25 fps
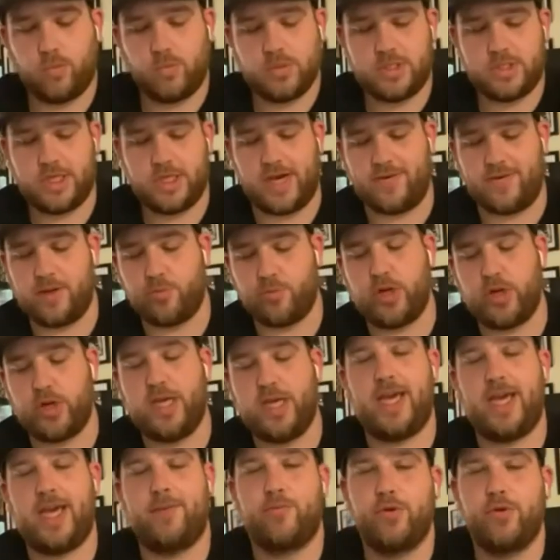do you have any
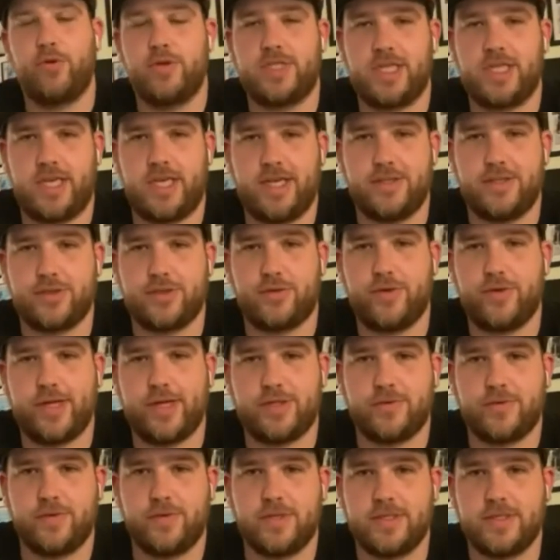pregame routines or
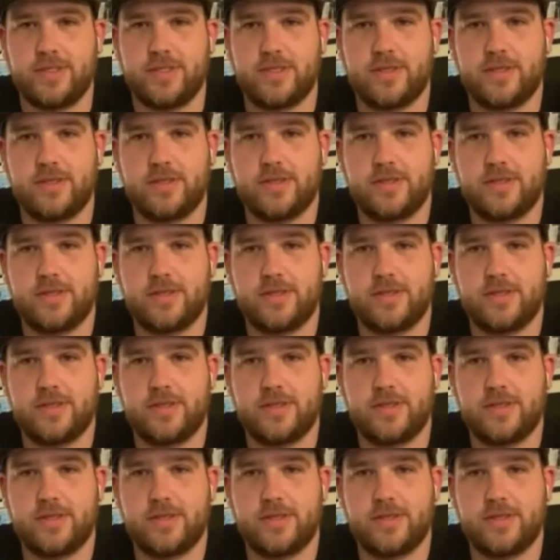rituals?